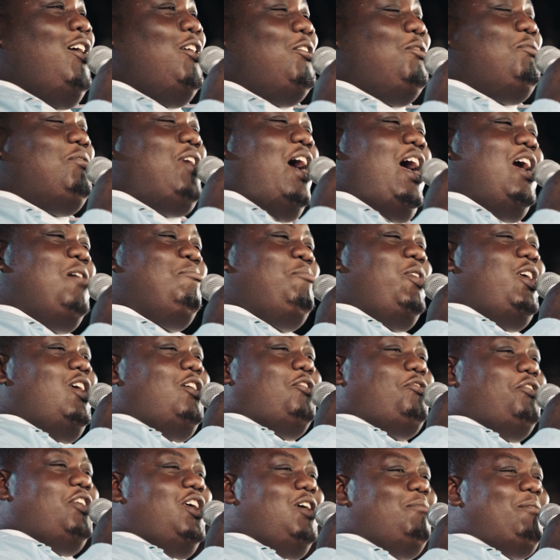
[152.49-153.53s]
You can't be a
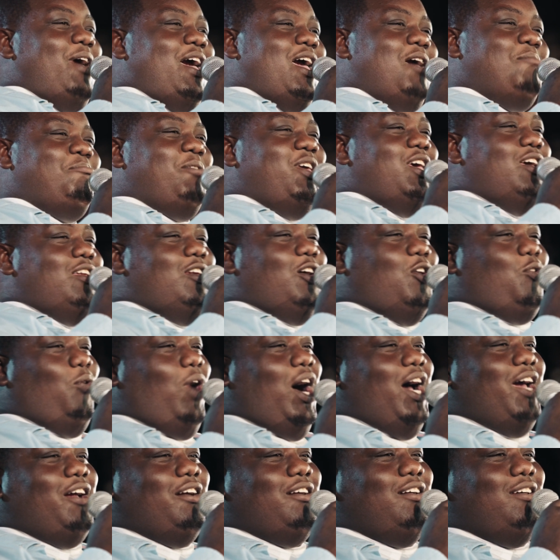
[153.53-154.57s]
crip and be in the
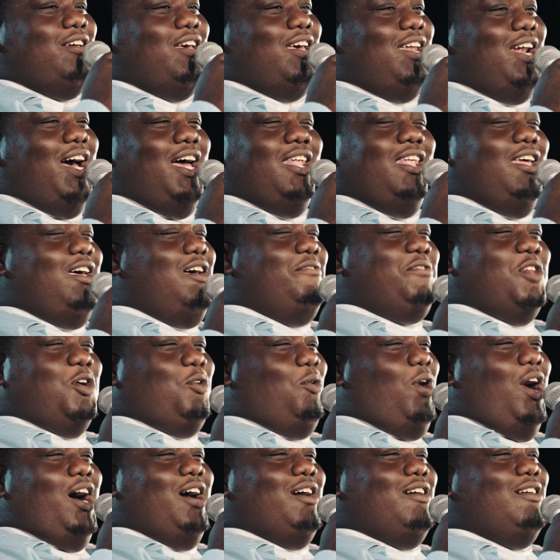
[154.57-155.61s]
choir. And I love the
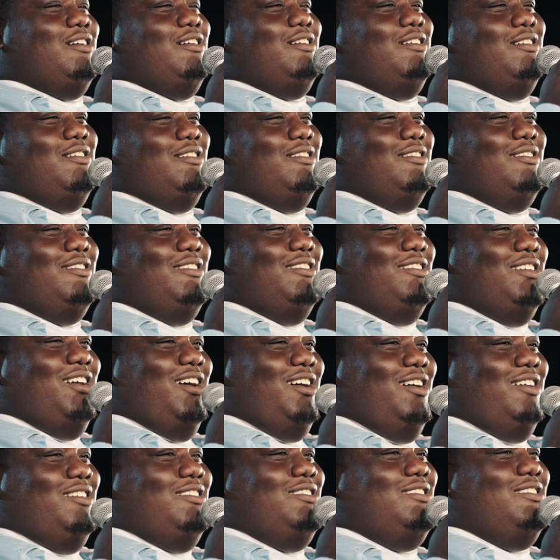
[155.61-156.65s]
choir, you
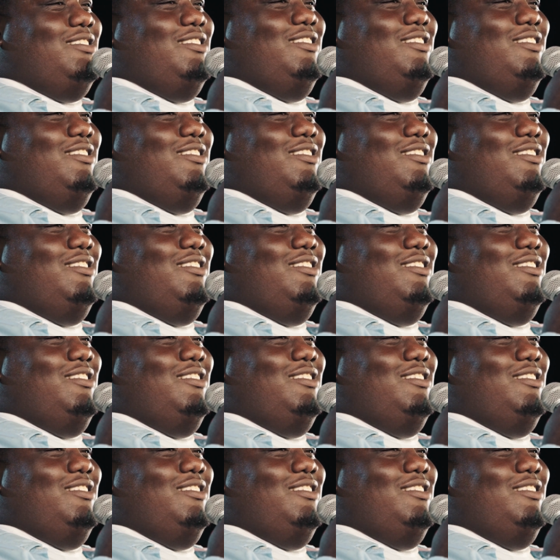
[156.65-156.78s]
know?